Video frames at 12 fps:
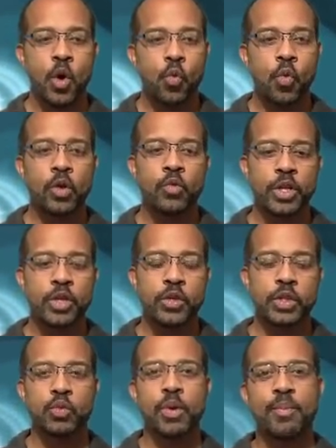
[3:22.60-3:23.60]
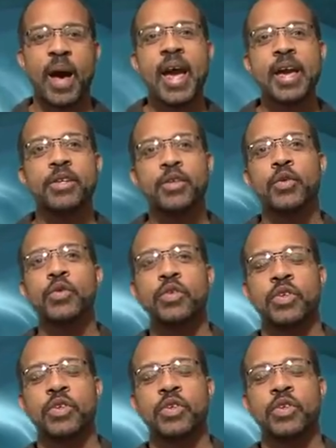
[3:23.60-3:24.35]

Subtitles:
what we do is we buy into